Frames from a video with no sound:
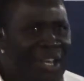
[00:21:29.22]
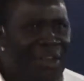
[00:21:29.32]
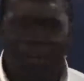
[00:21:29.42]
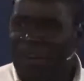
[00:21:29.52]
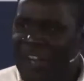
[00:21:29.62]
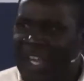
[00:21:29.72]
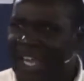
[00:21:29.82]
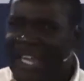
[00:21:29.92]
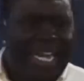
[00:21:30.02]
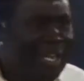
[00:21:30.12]
you know,
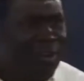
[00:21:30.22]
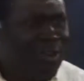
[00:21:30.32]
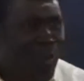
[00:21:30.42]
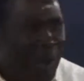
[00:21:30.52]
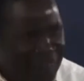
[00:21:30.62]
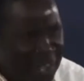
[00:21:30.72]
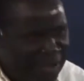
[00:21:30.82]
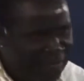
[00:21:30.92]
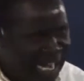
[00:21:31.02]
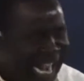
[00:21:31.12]
and, and, I don't know what
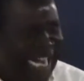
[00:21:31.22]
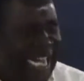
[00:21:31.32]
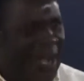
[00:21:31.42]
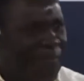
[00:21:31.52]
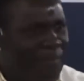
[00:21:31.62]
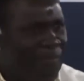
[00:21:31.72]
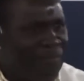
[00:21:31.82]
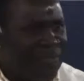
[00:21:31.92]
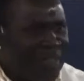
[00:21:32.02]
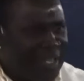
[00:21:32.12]
they tied up.